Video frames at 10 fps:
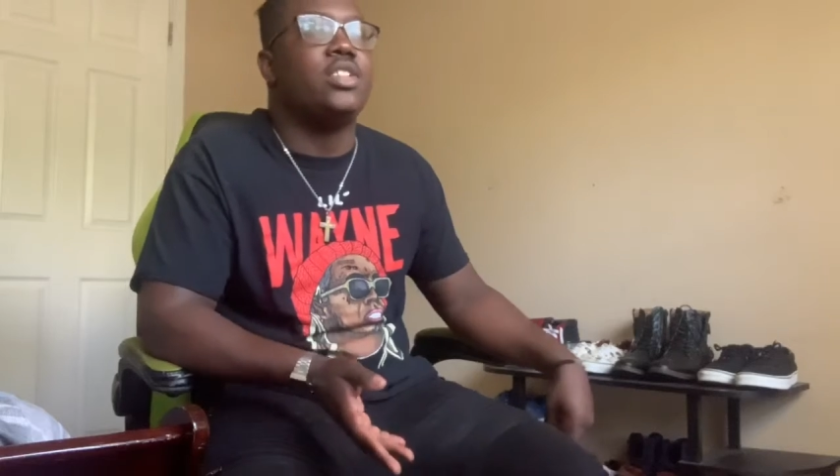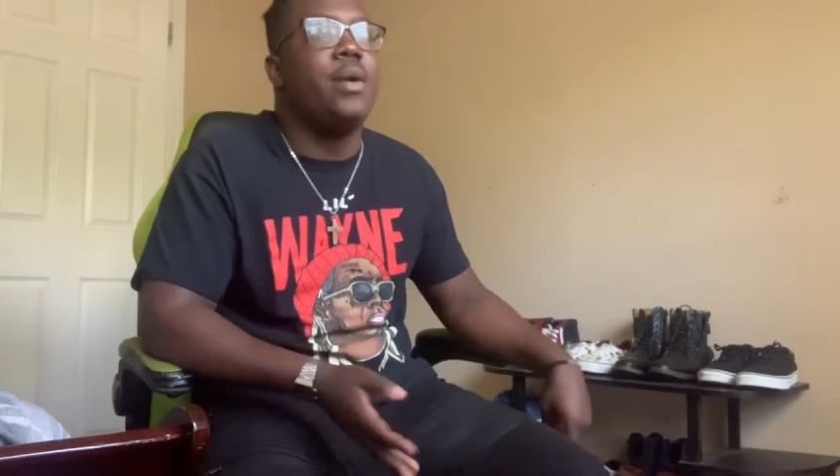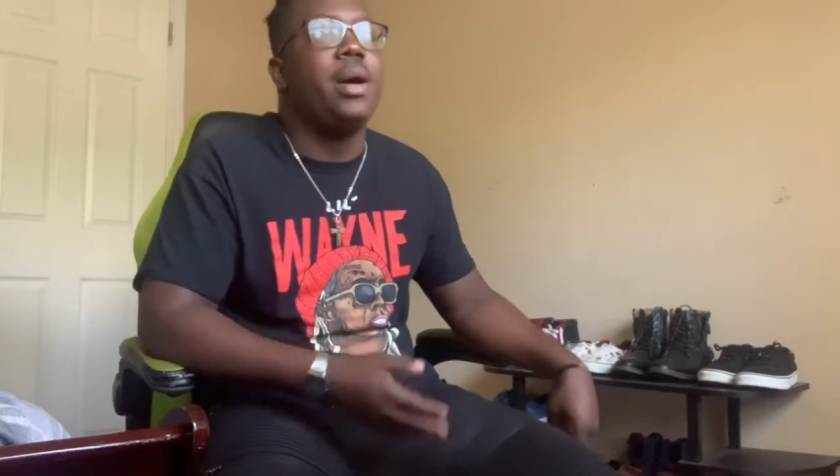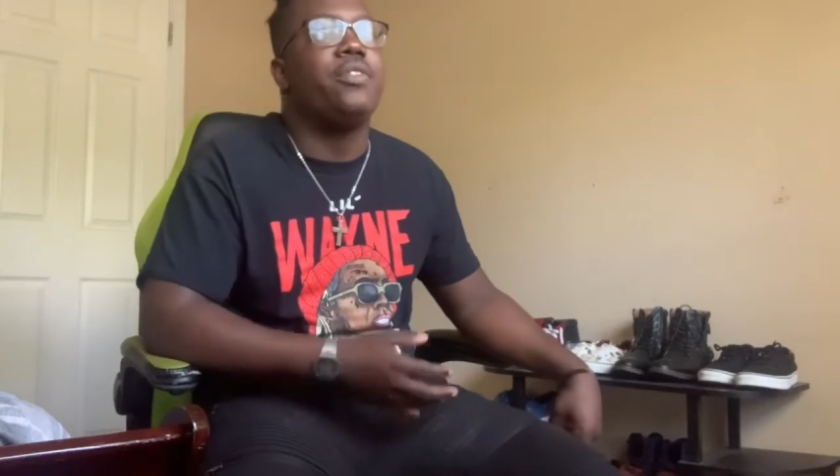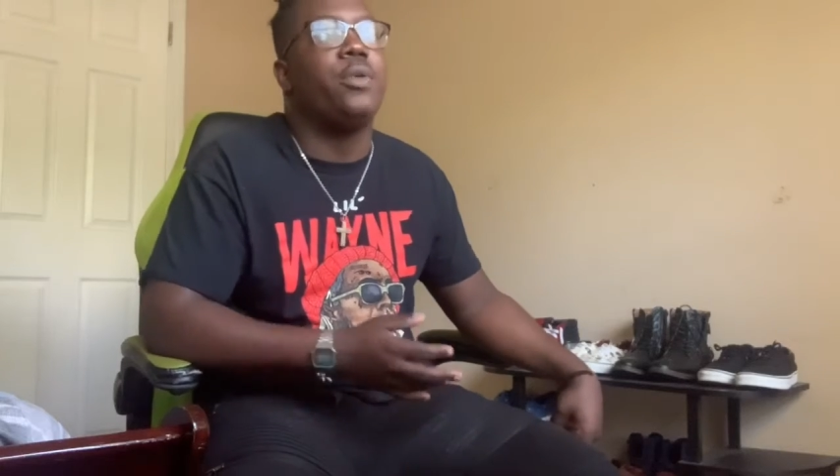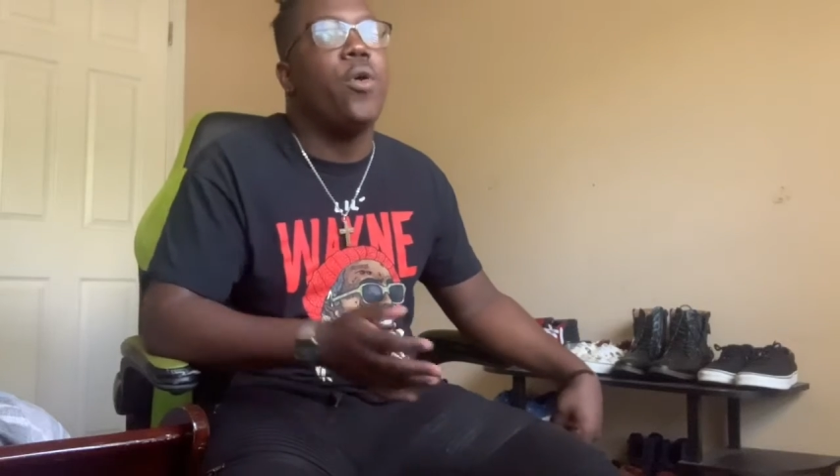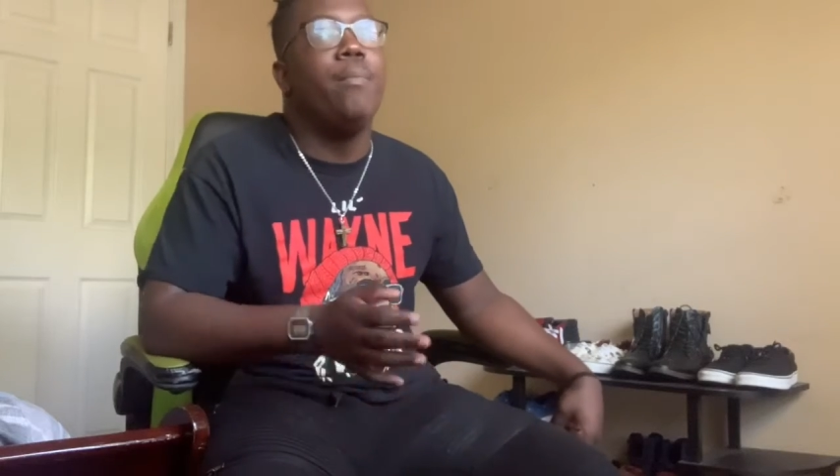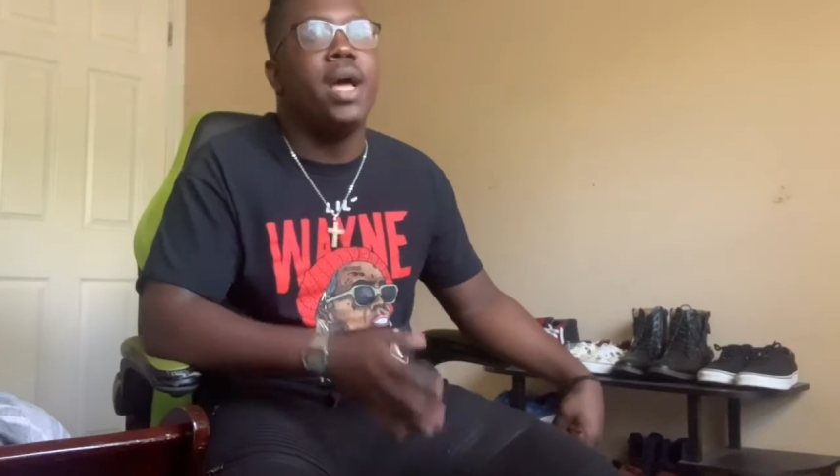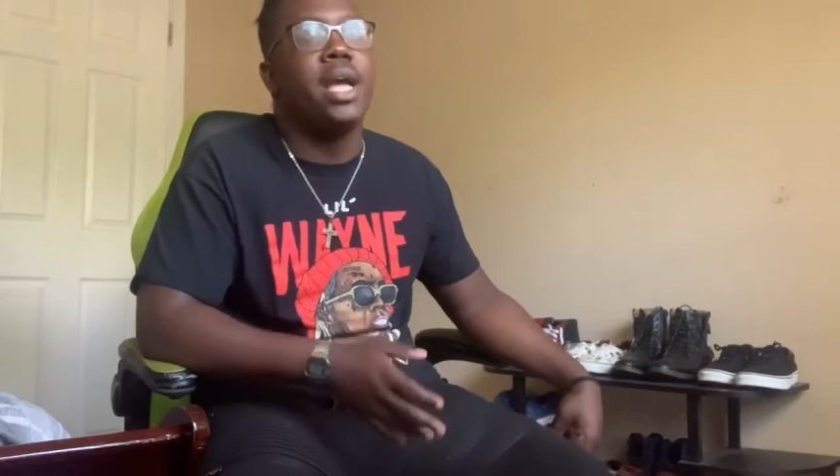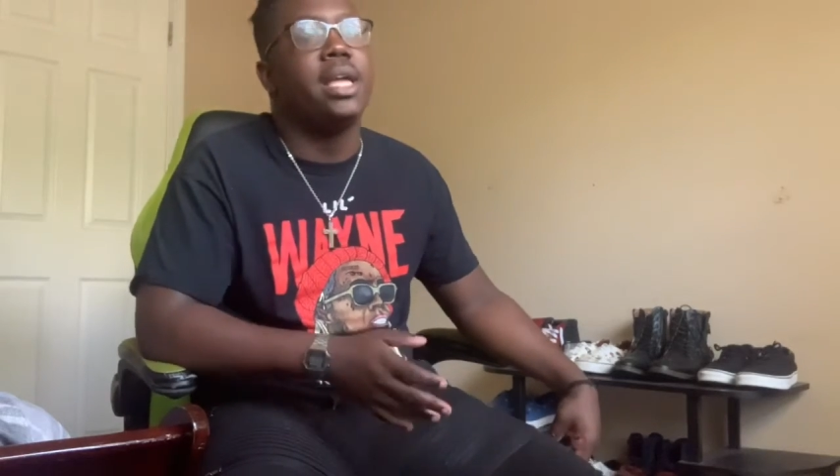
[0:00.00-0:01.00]
So I'll have to go
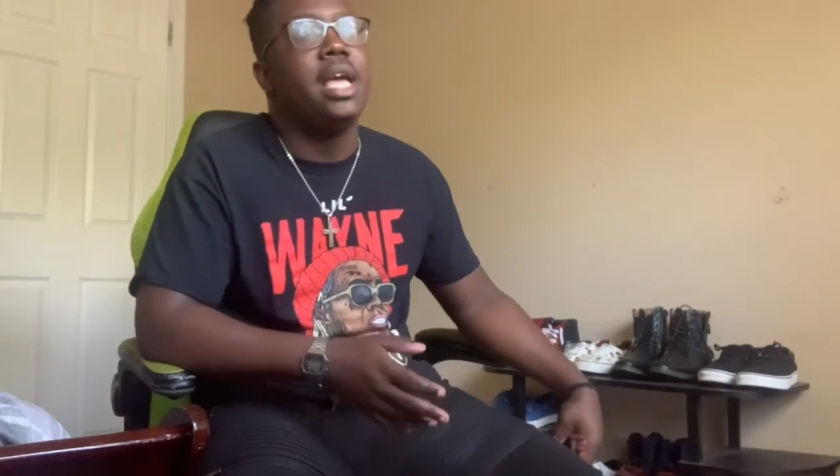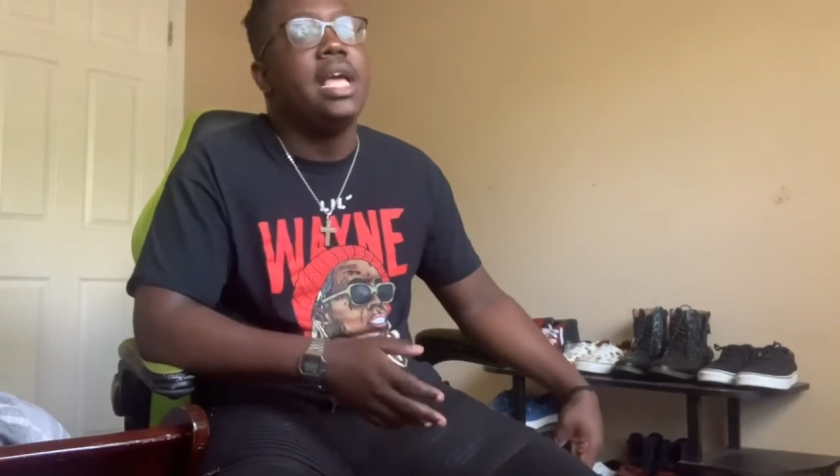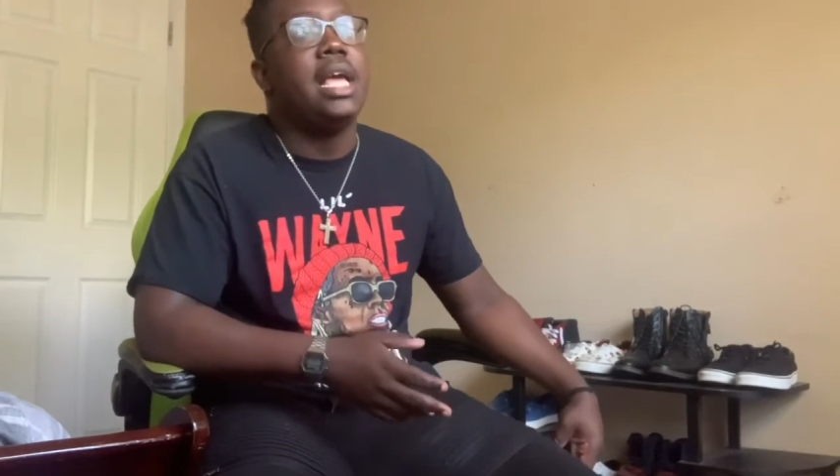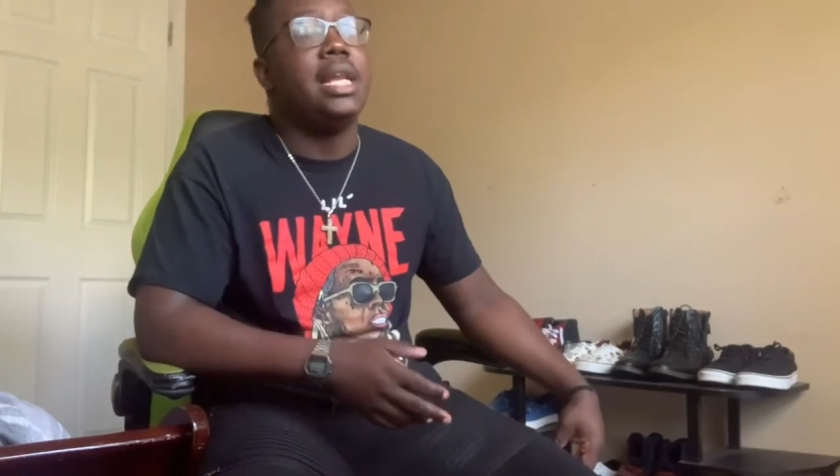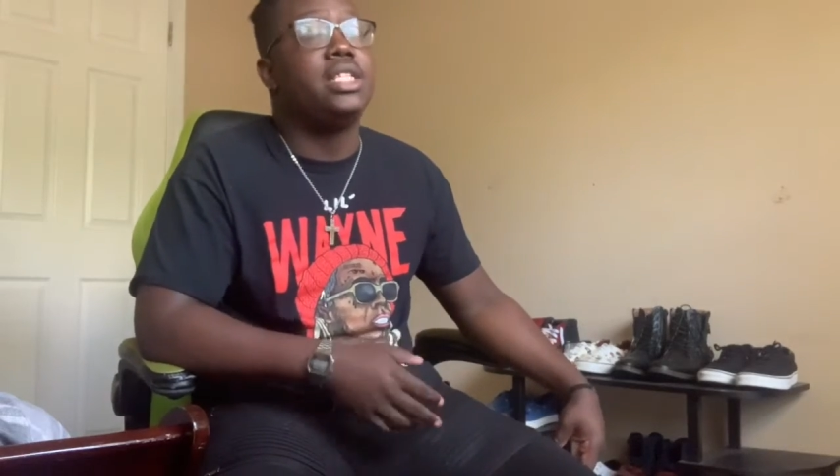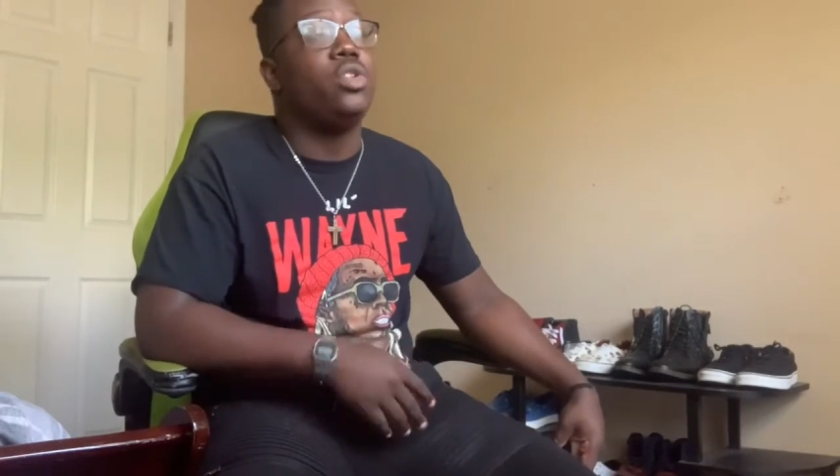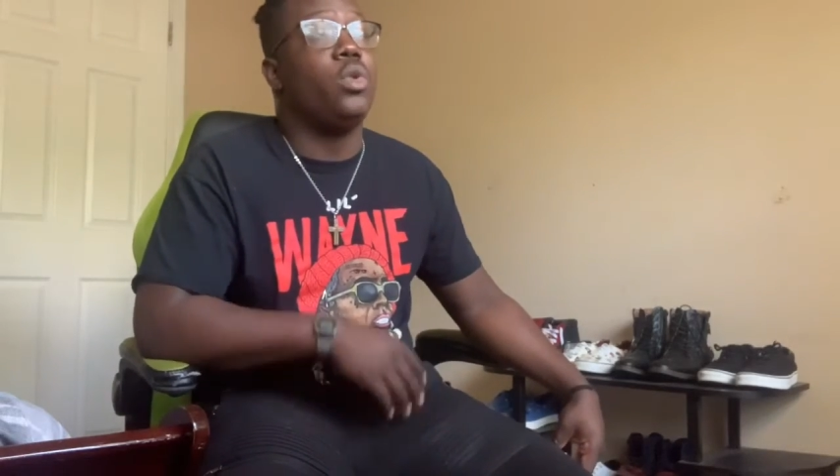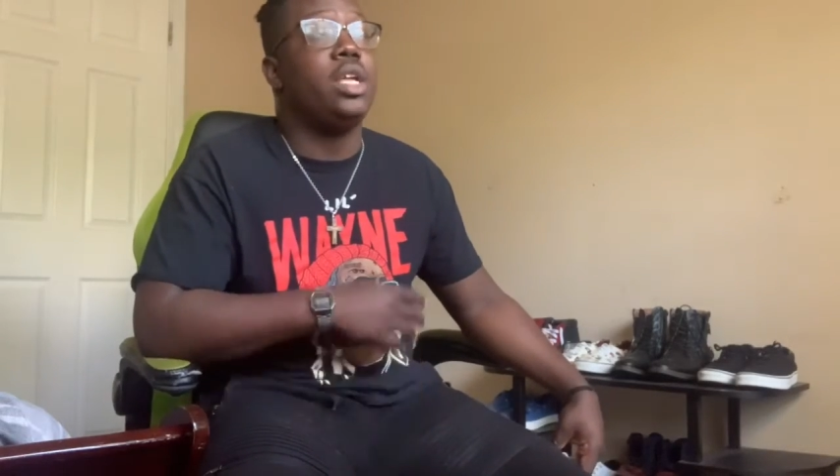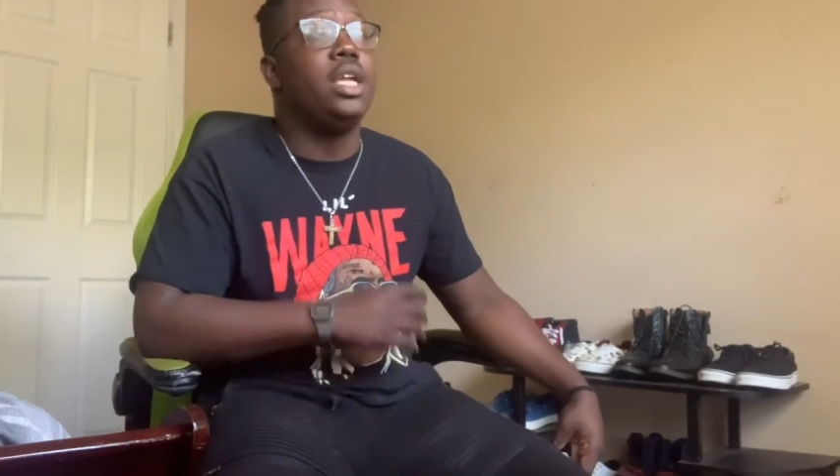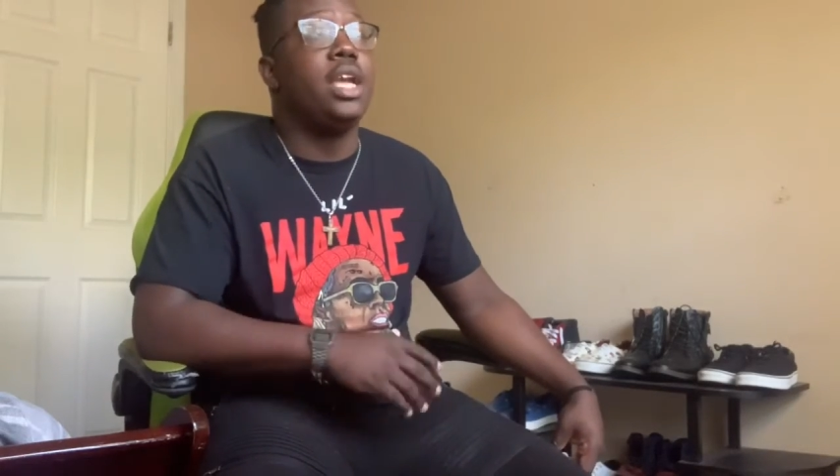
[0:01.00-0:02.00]
back, listen
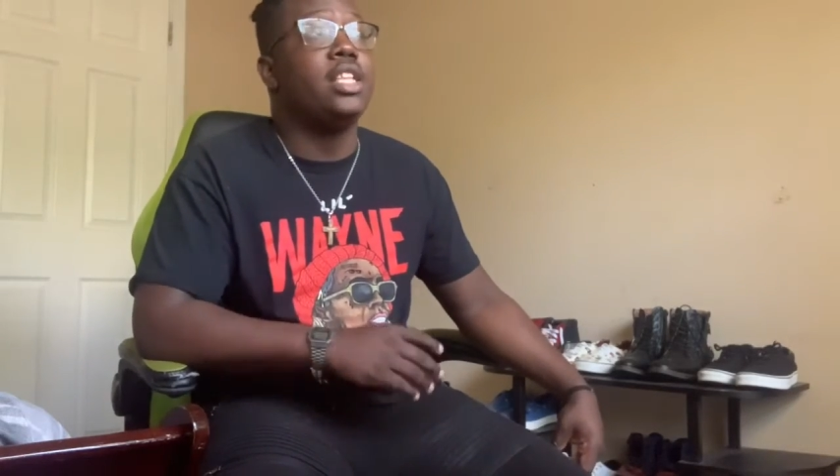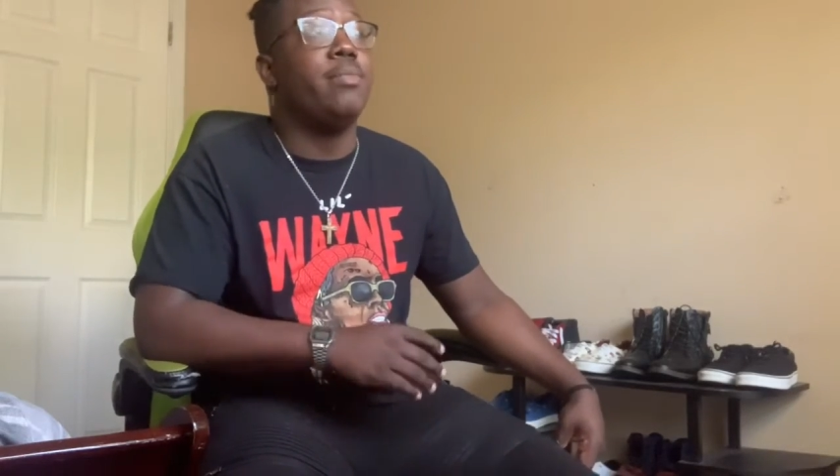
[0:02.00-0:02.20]
to it again